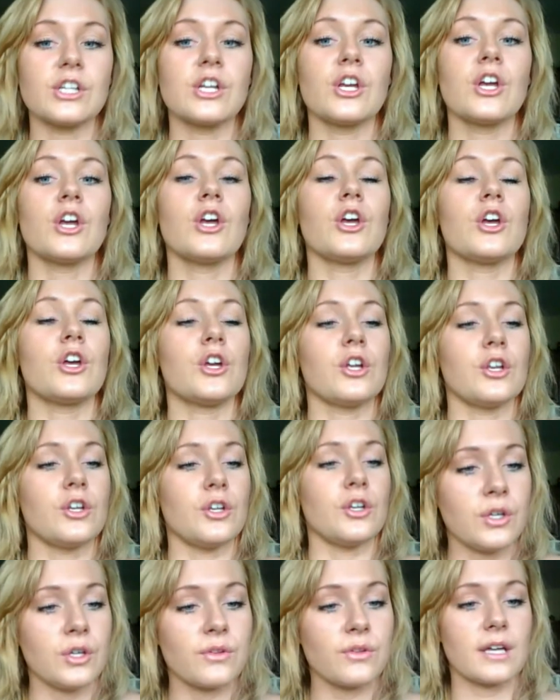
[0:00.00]
knew that
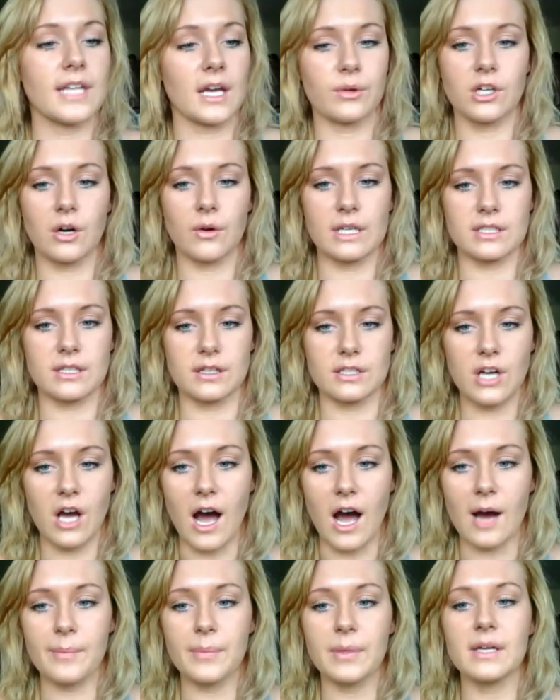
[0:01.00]
they were going to the
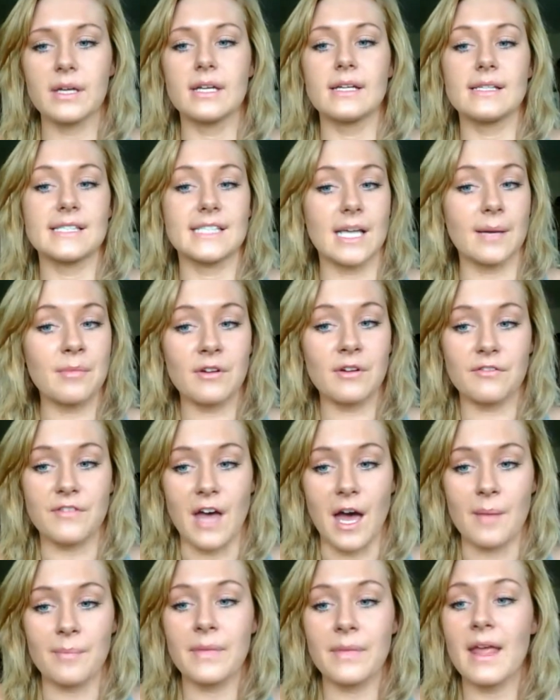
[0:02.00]
top. Some of
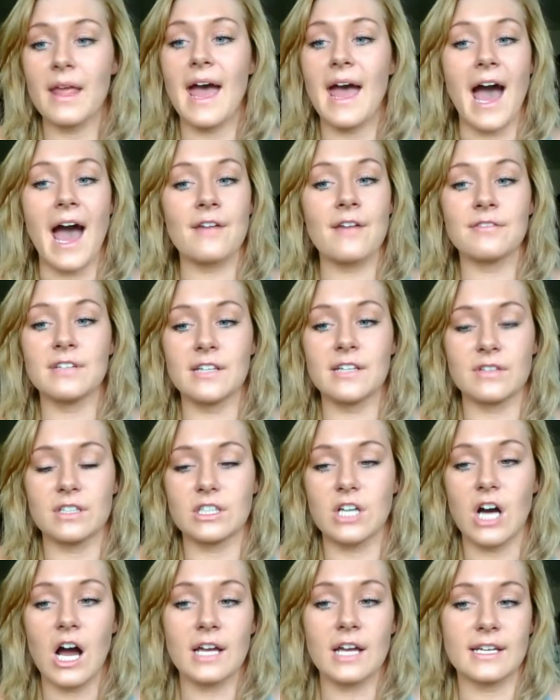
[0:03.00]
them haven't even
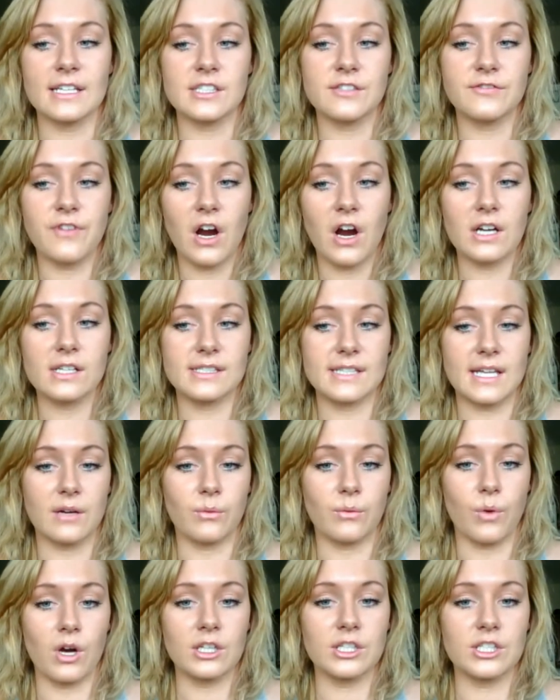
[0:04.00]
gotten as far as they
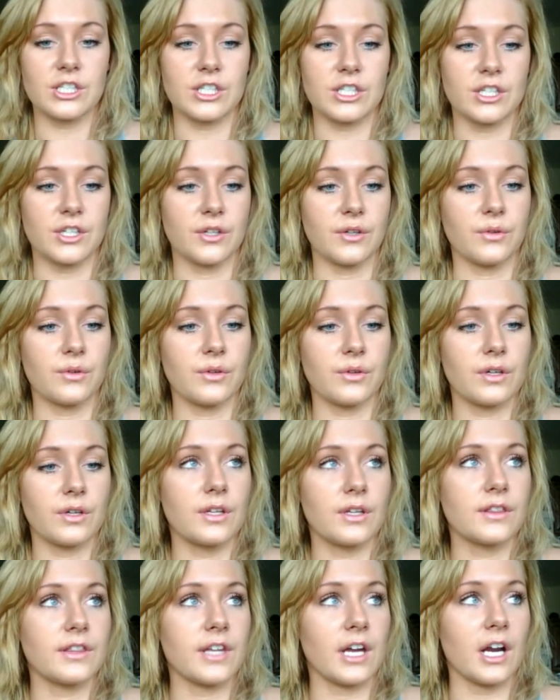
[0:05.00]
want to.
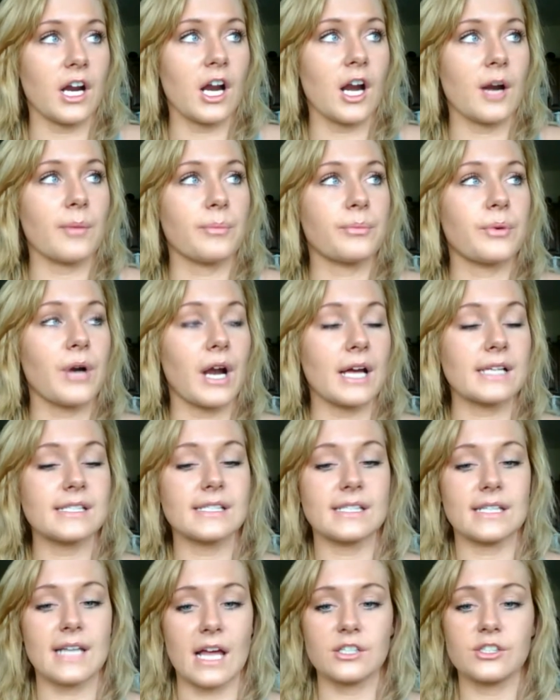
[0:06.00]
There are
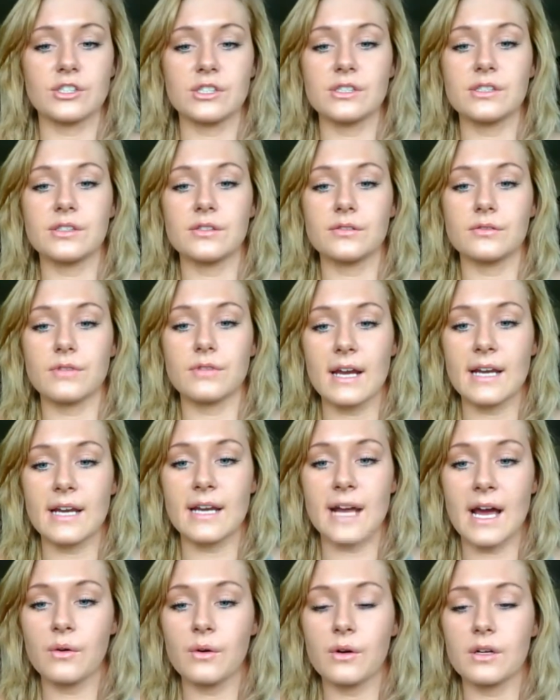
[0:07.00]
presidentials right
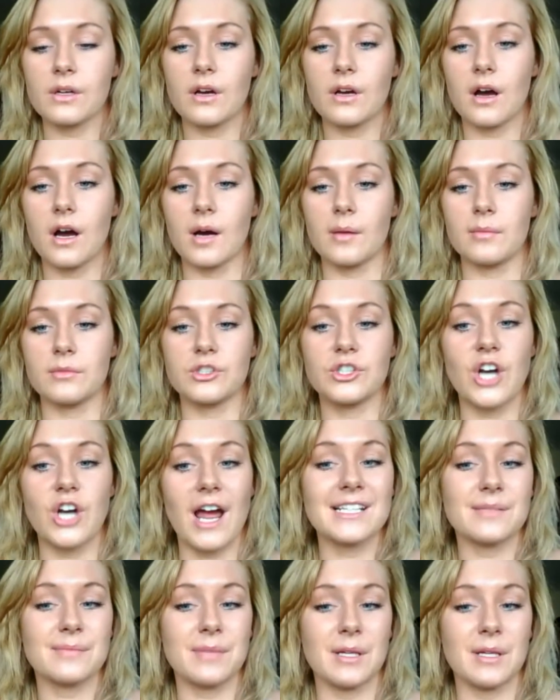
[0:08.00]
now
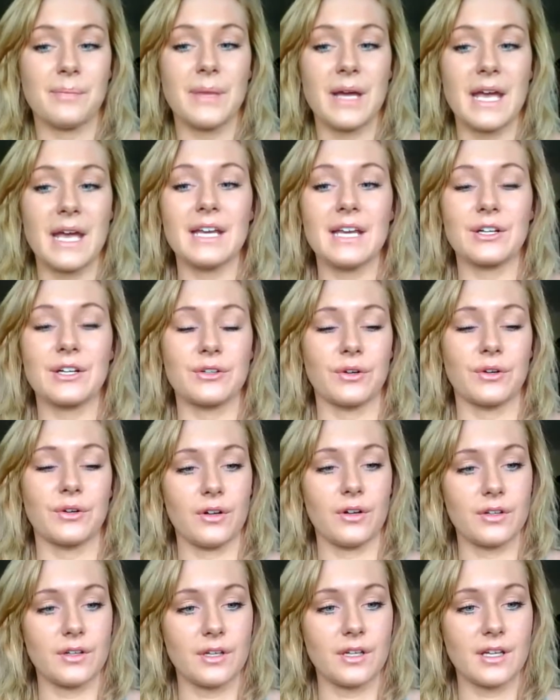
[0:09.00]
trying to be
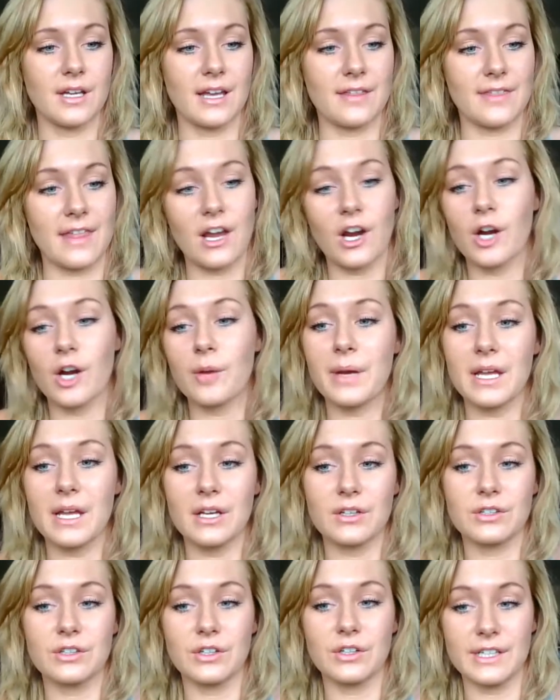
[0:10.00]
pinnacle. They aren't
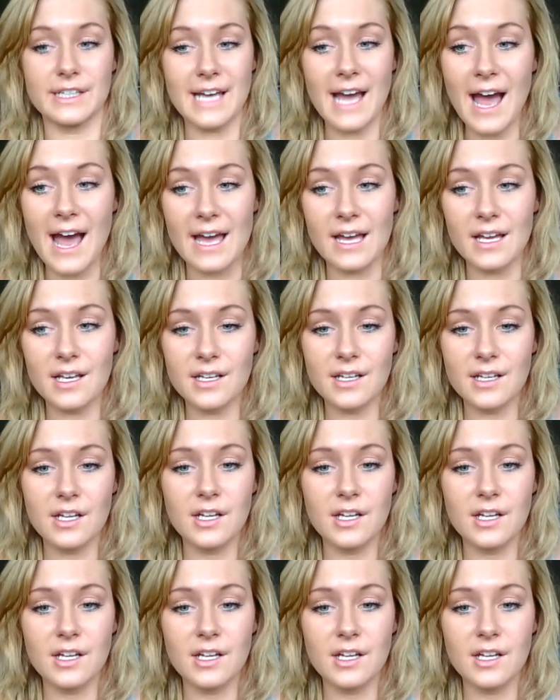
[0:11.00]
pinnacle yet,